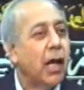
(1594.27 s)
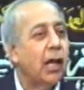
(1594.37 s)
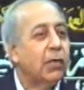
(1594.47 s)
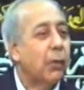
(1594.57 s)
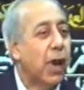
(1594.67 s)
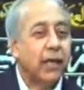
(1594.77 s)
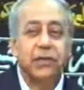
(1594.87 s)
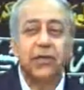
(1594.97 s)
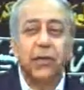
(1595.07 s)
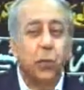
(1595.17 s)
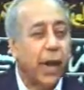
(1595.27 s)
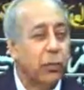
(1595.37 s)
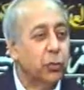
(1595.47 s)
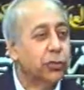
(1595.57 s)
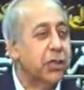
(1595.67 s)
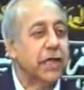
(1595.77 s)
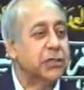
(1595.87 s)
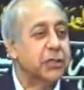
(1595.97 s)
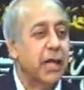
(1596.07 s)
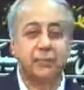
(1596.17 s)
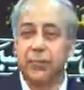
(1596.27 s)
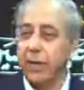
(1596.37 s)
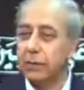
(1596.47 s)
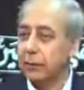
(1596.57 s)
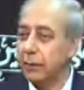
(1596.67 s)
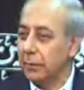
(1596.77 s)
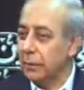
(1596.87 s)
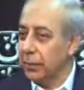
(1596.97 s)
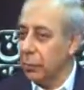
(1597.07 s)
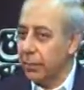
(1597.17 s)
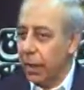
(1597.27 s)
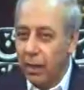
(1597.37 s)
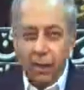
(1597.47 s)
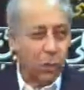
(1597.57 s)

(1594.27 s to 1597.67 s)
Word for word: Otherwise, where would Yazid have taken the Ummah?